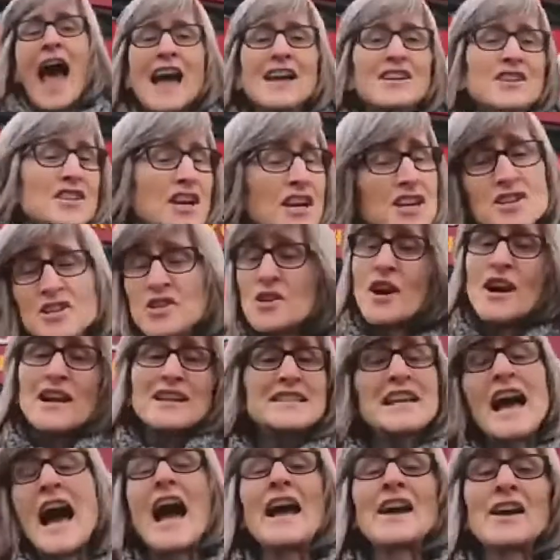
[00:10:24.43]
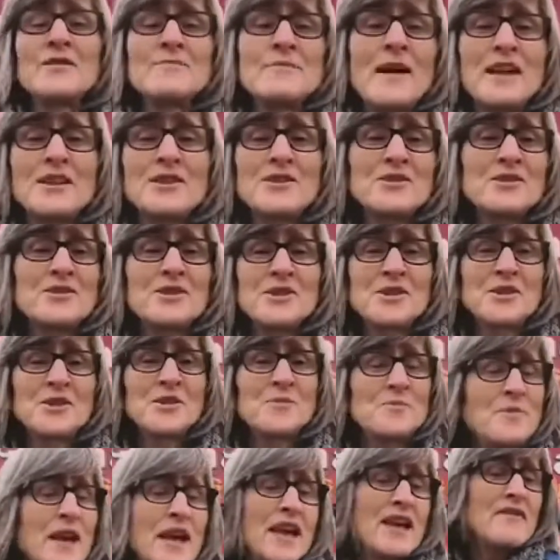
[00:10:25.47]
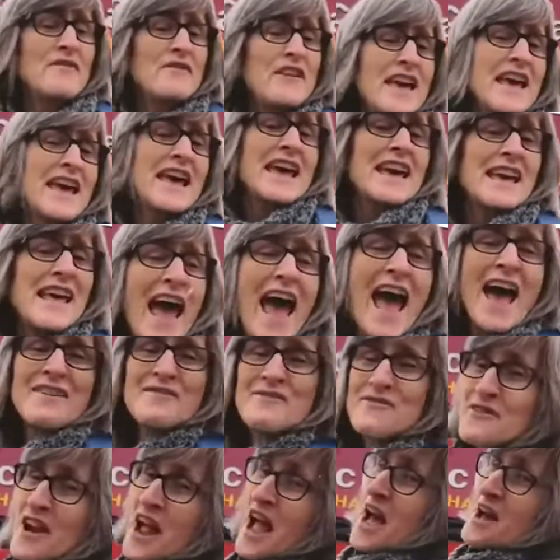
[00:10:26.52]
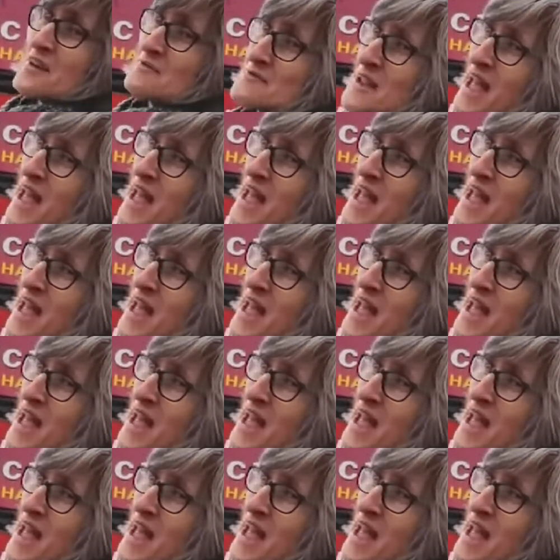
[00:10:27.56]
and change your entire menu to be vegan from